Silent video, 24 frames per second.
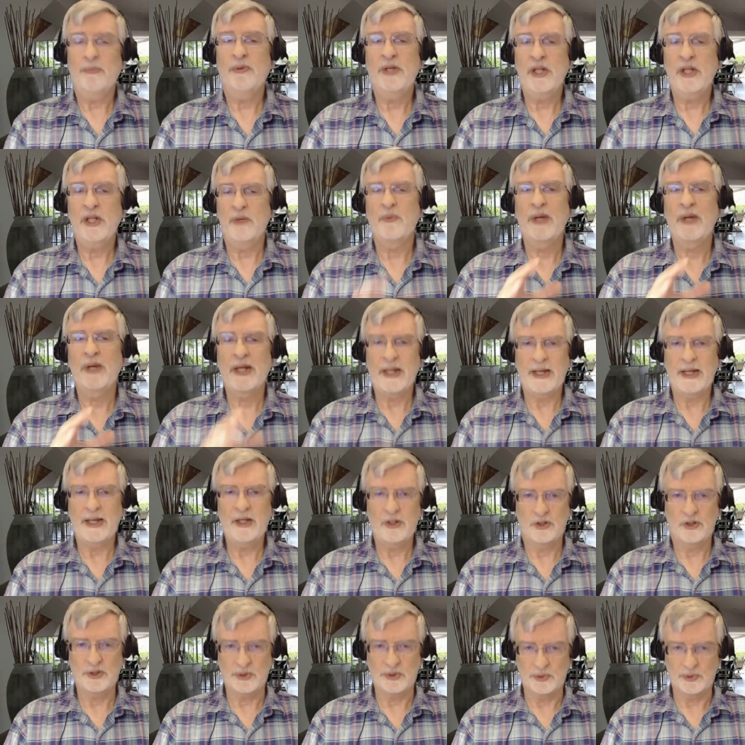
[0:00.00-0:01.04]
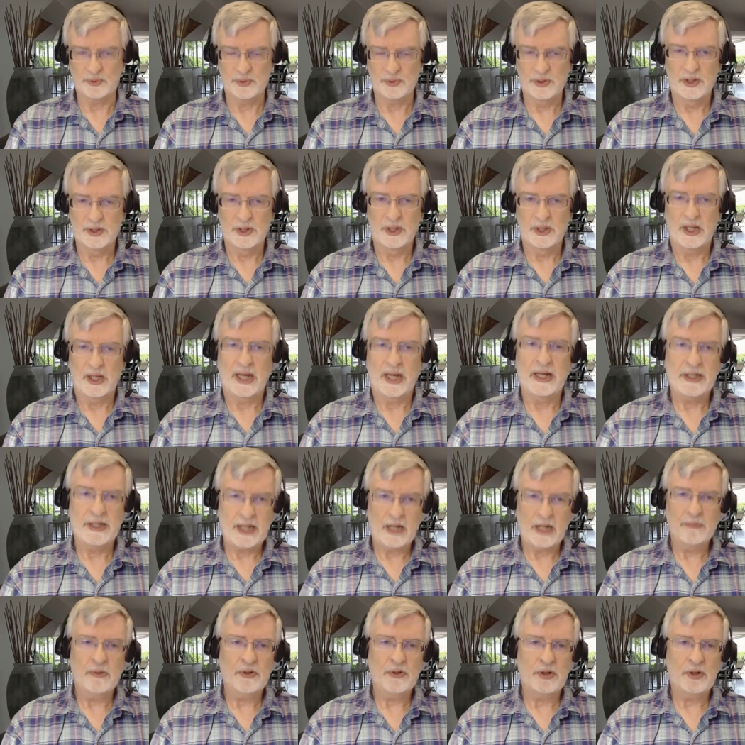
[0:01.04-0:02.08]
can relate to, and
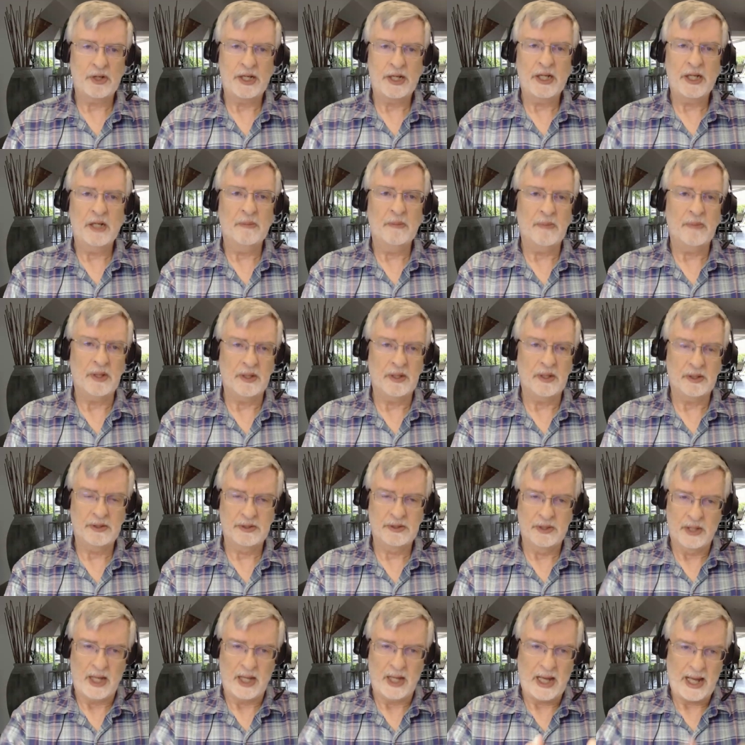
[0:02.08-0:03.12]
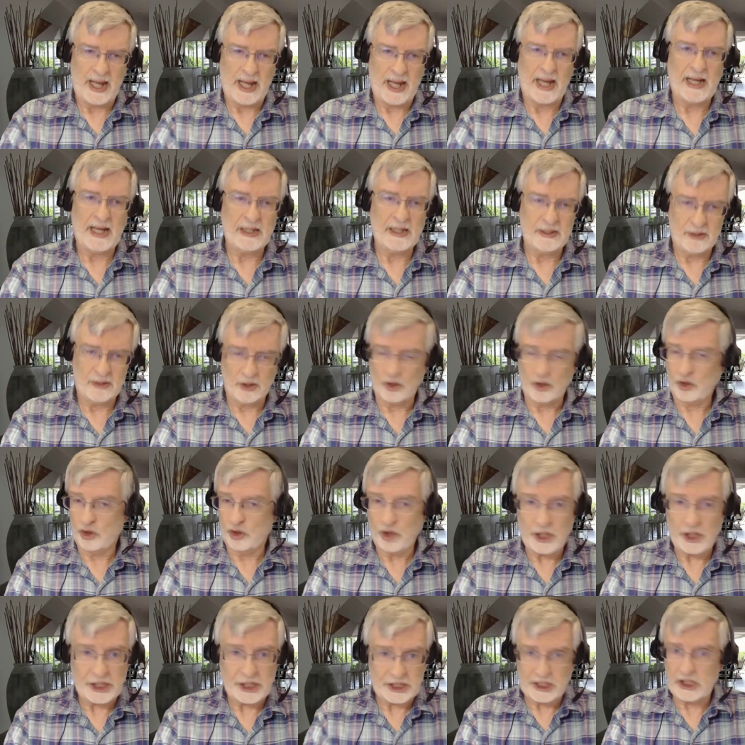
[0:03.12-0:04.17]
label your enemies as you know,
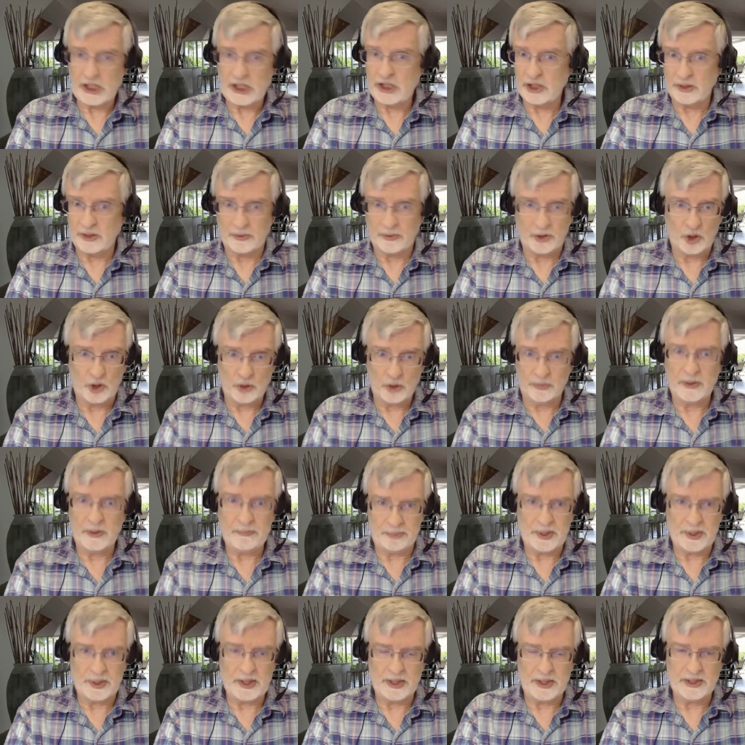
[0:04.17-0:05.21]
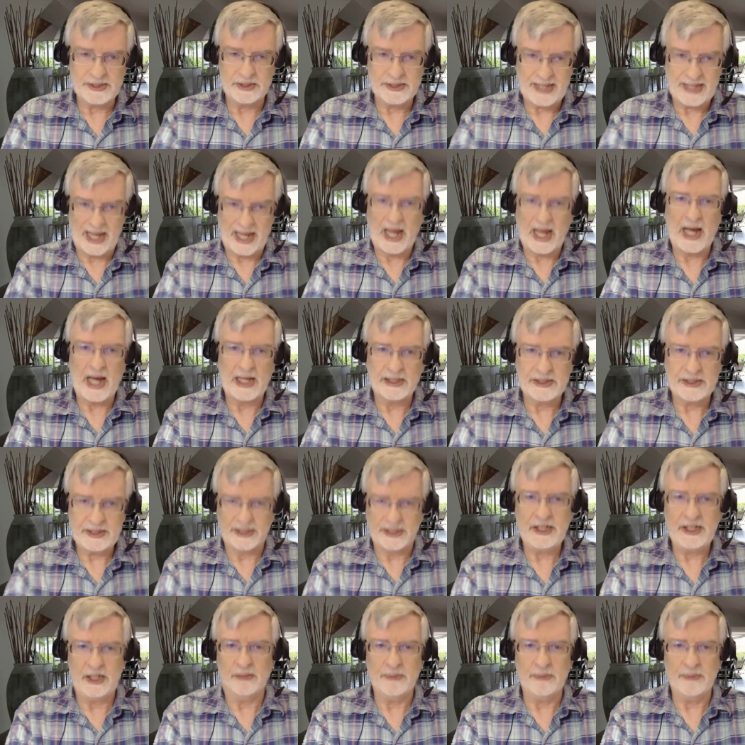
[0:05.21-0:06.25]
good, decent human beings as
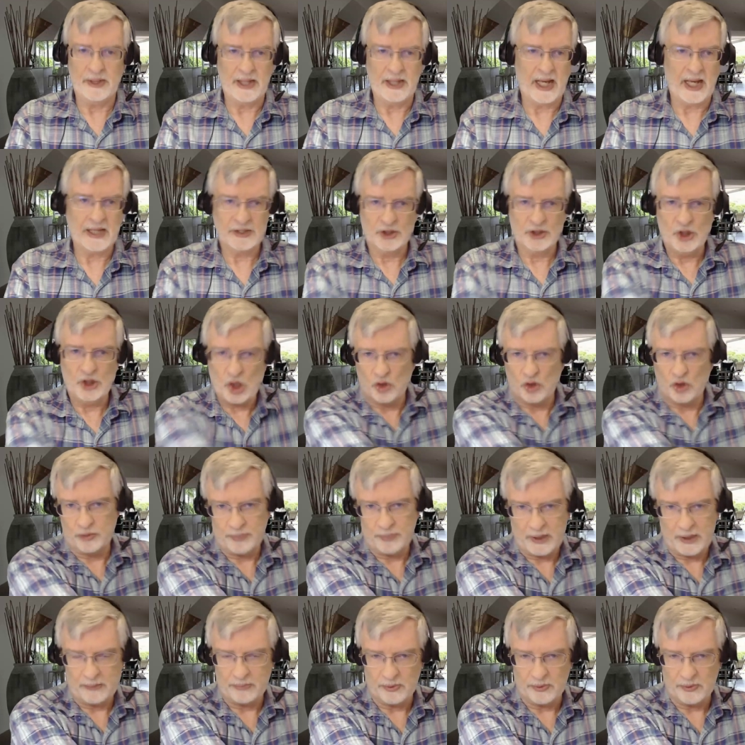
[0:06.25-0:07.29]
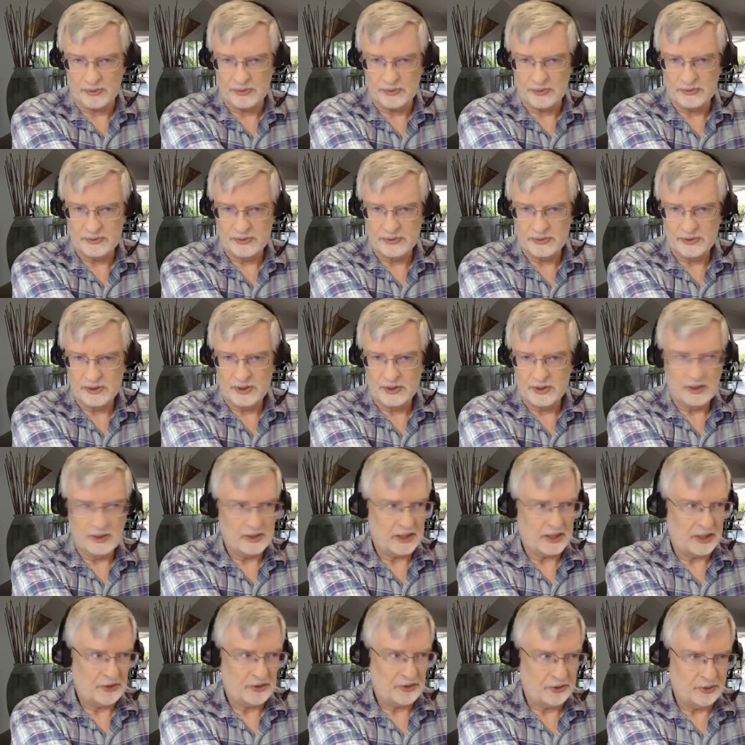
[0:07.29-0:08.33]
the enemy, as those people
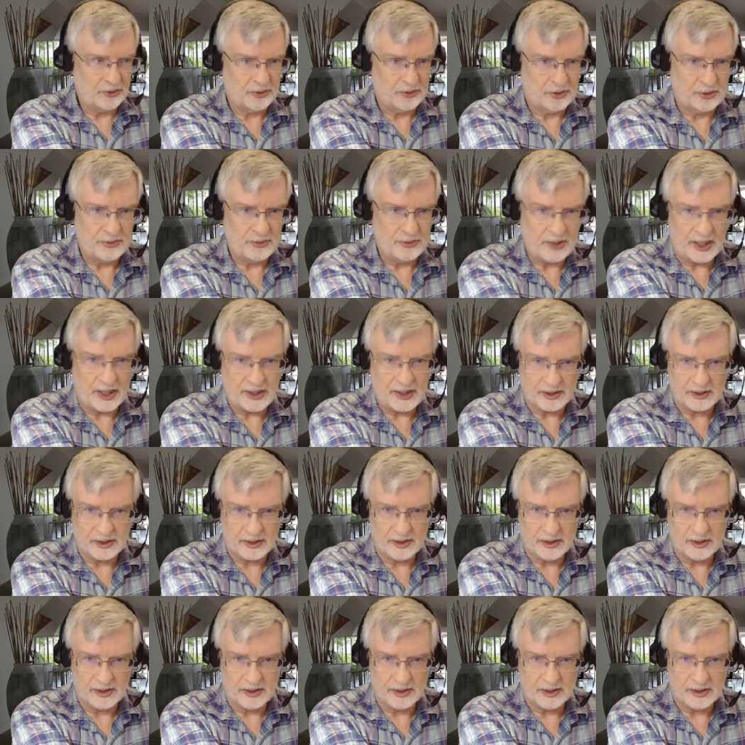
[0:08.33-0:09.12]
that you created